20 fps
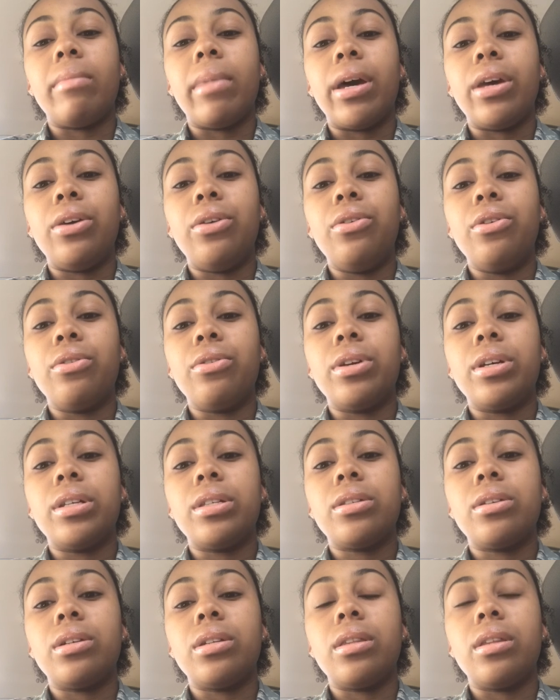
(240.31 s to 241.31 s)
in my
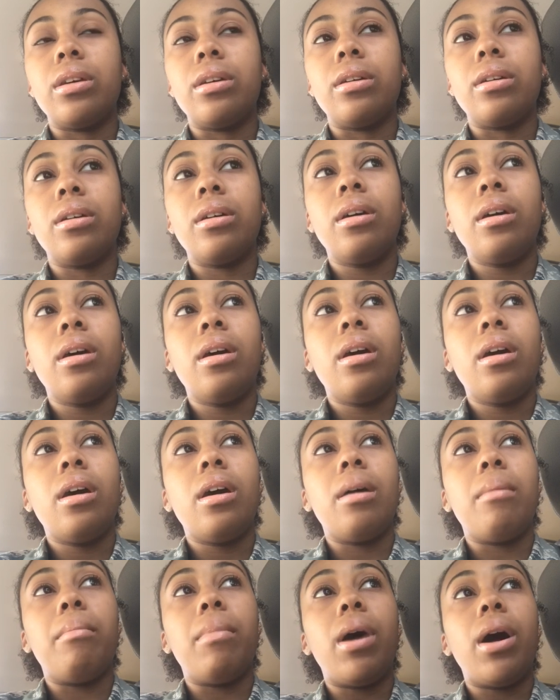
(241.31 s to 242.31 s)
uterus on the
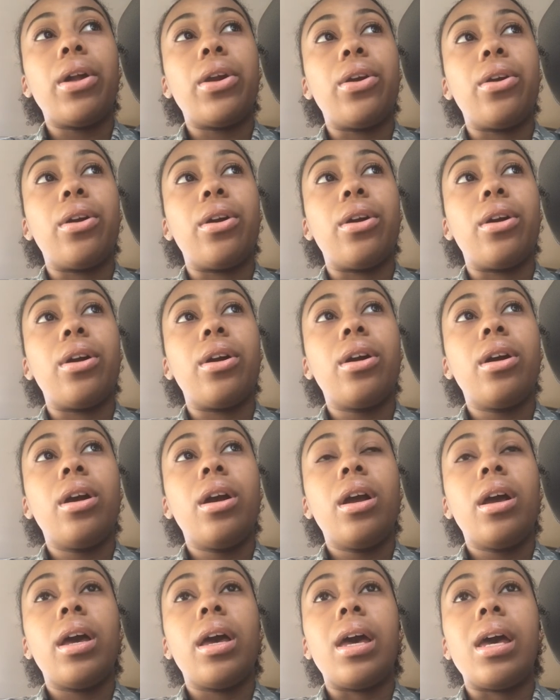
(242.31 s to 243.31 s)
monitor.
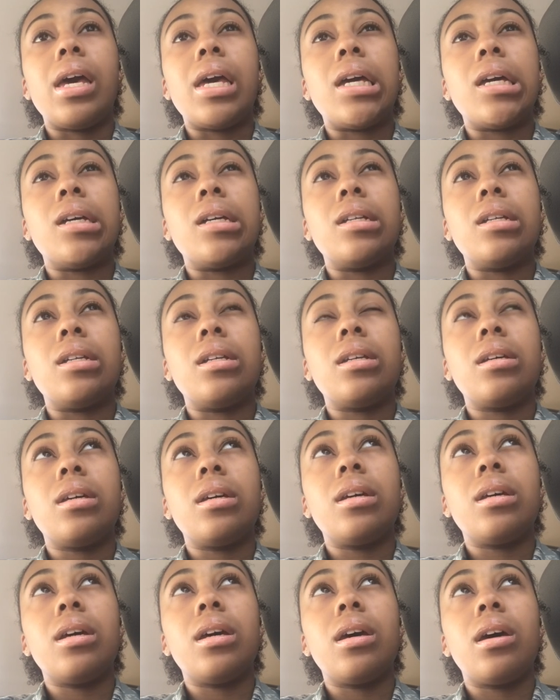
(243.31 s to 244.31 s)
And
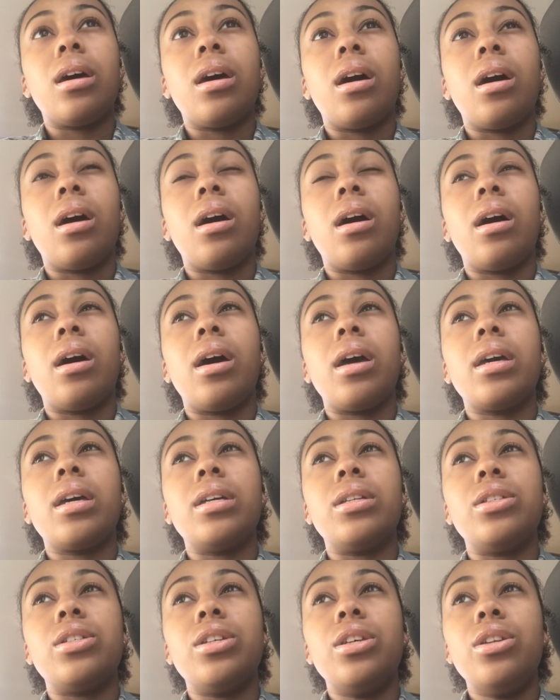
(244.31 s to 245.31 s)
I
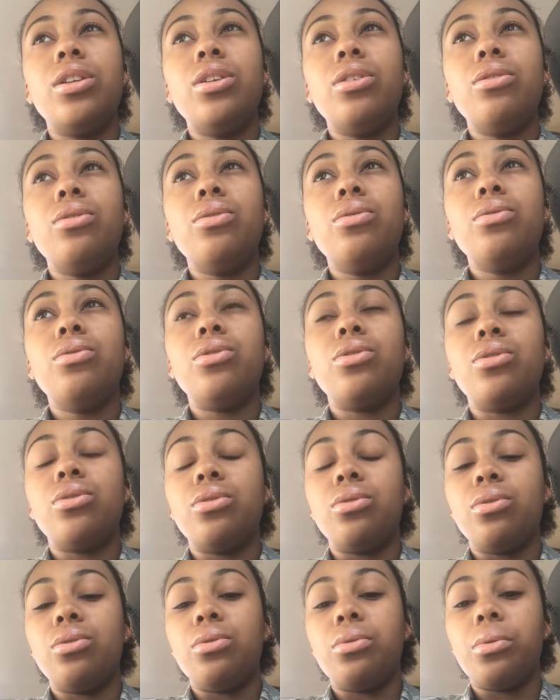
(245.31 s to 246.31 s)
continued
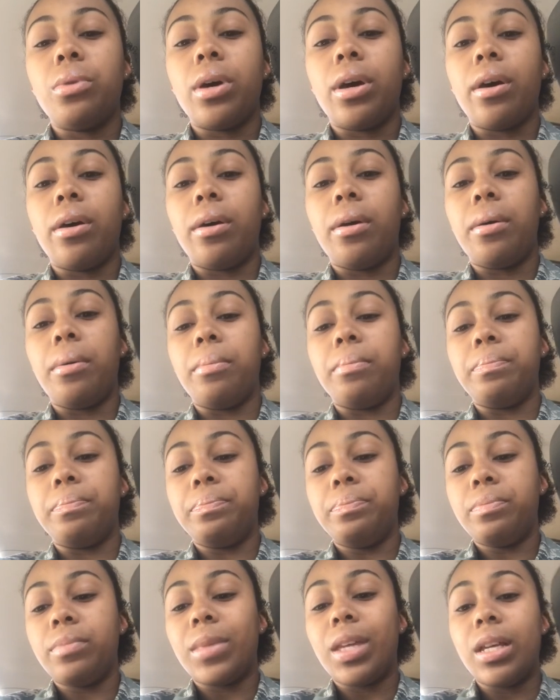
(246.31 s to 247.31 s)
to
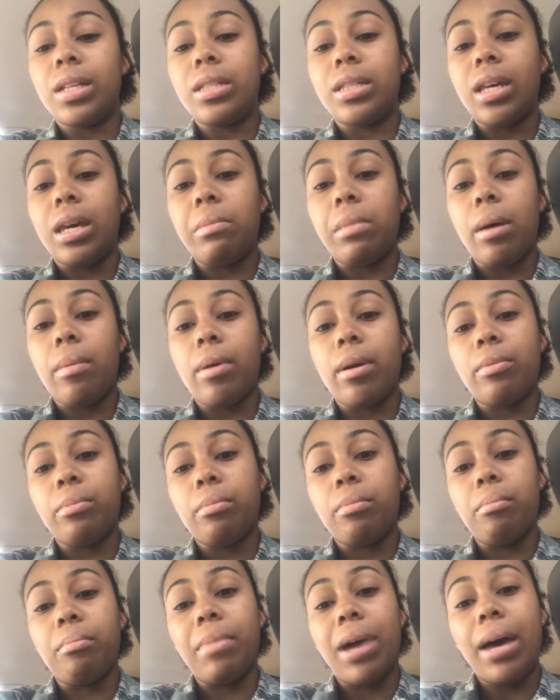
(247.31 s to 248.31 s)
get seen
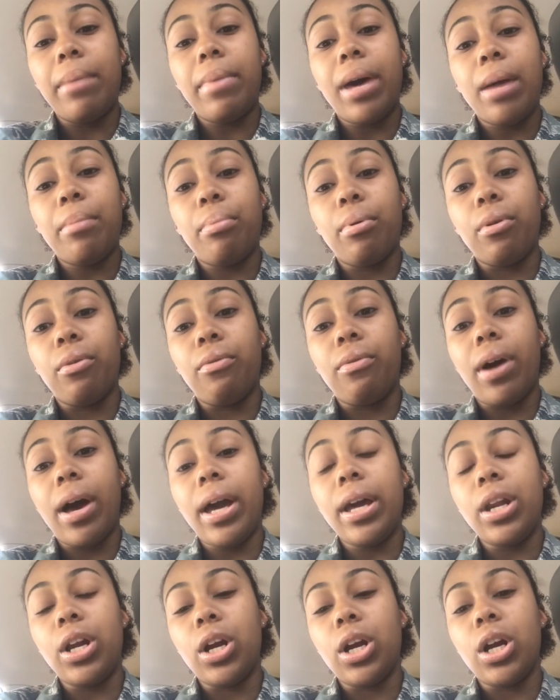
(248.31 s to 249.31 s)
by my
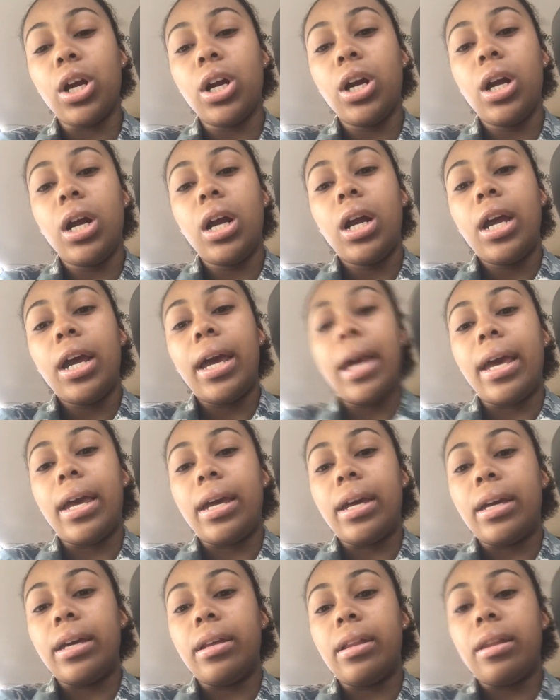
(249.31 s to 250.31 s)
provider
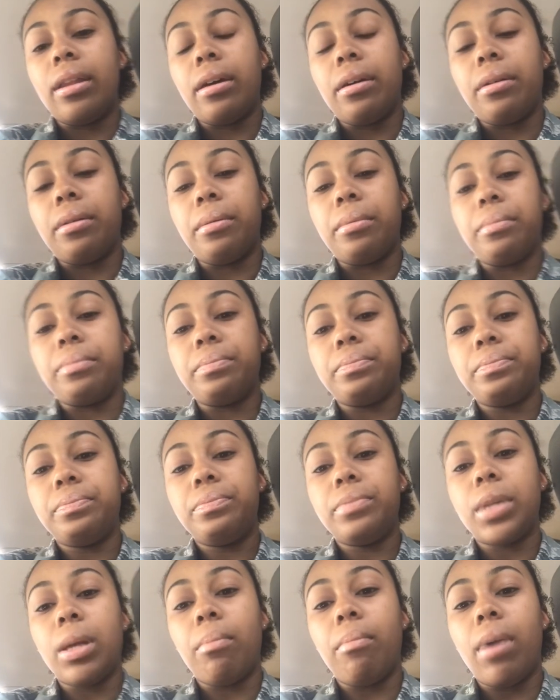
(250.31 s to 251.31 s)
and
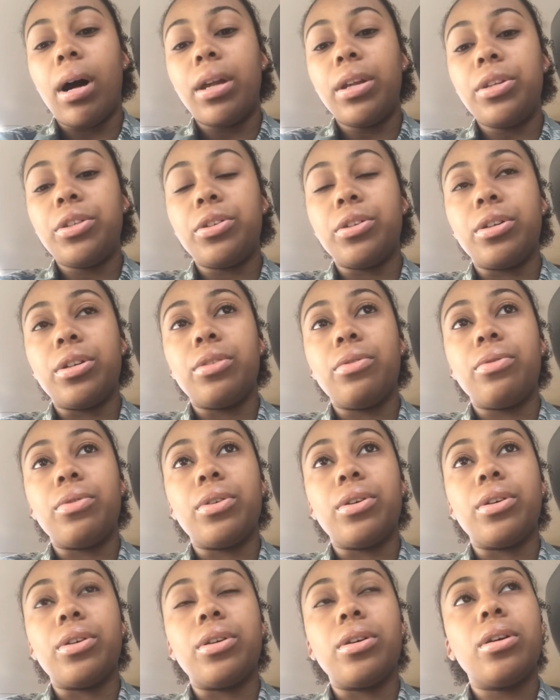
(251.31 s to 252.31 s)
monitored
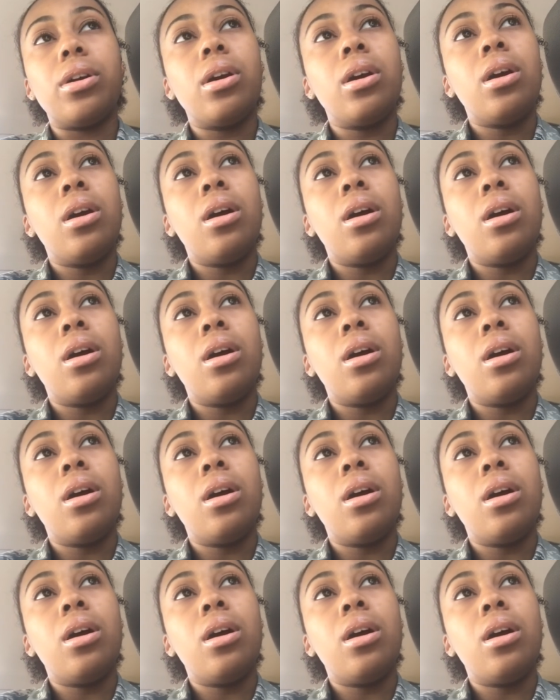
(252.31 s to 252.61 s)
for